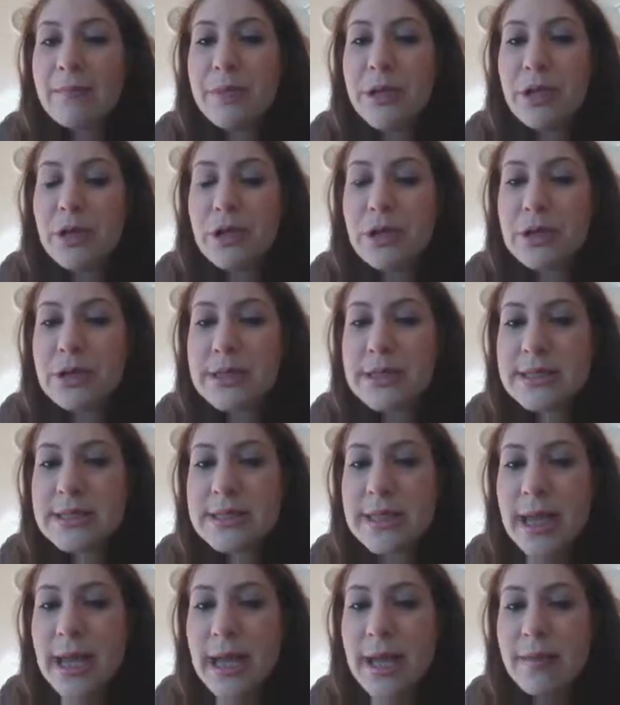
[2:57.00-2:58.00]

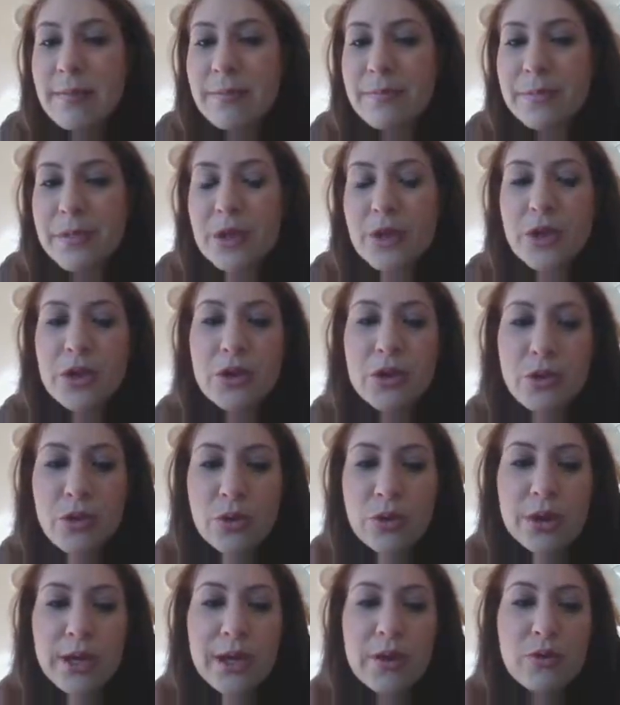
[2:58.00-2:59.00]
because the unit
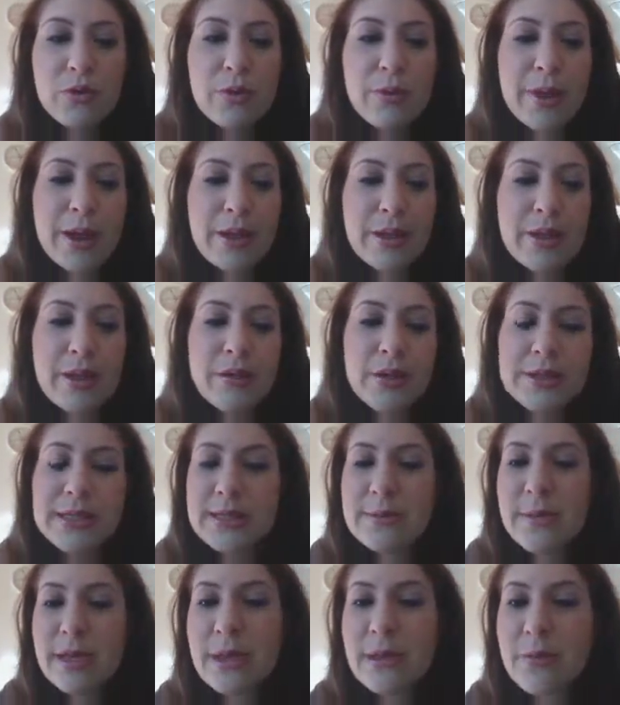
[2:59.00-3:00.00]
coordinator will be there and
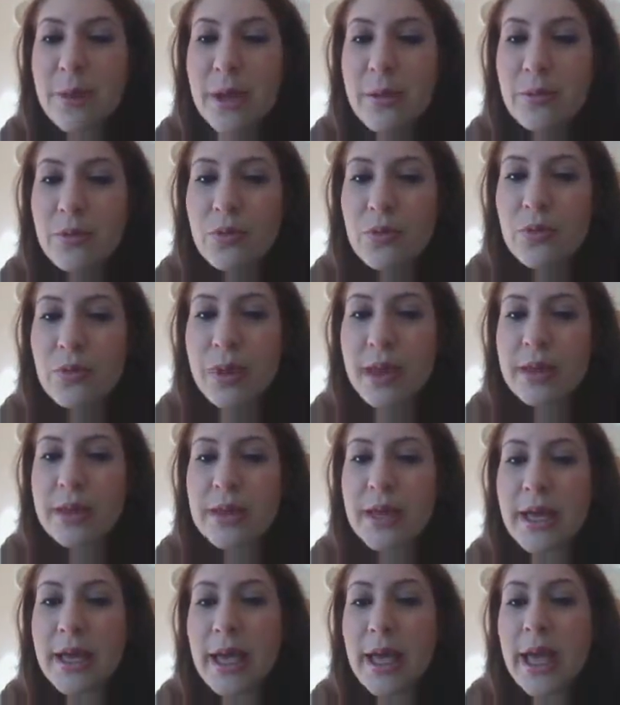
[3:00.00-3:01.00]
some other people will be
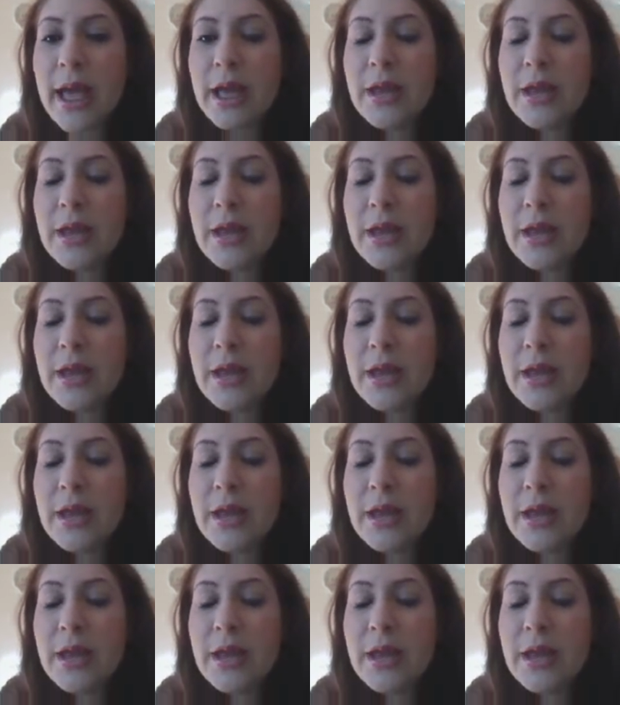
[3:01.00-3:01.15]
there